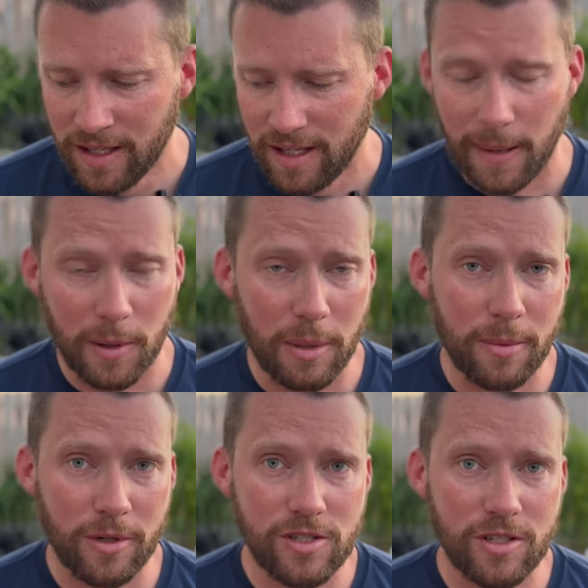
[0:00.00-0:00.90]
I'm the
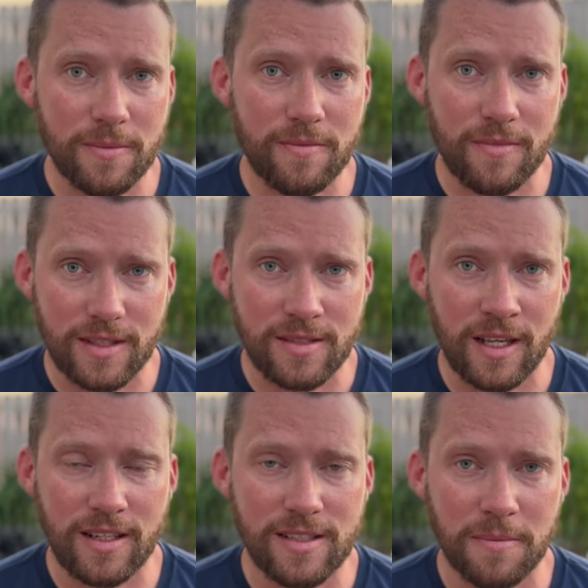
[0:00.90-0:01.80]
Pepper Ranger.
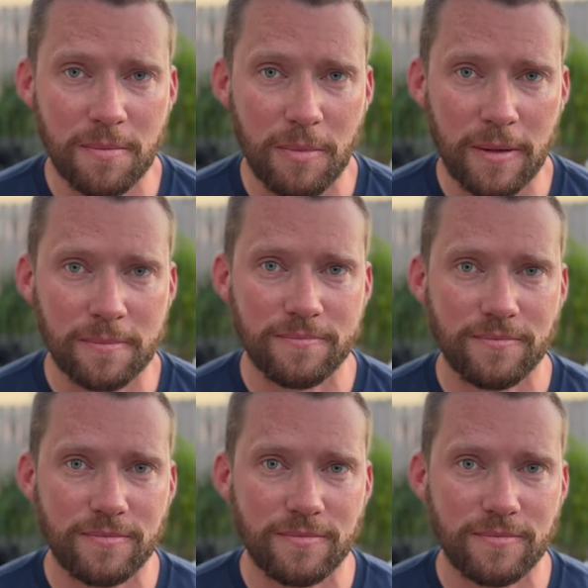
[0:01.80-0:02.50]
Take it easy. Bye.